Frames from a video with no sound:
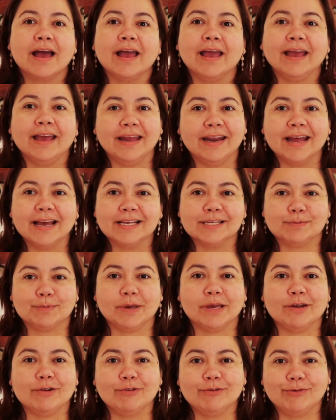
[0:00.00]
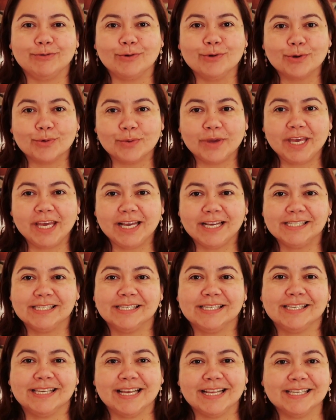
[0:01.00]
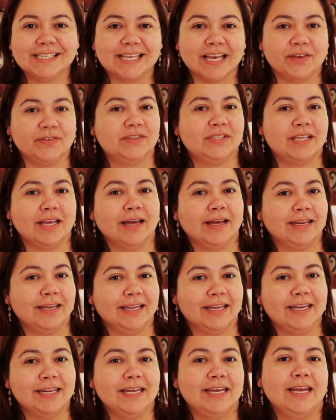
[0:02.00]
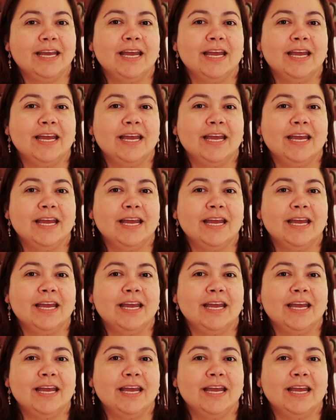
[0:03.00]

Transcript: It has been four weeks since I've started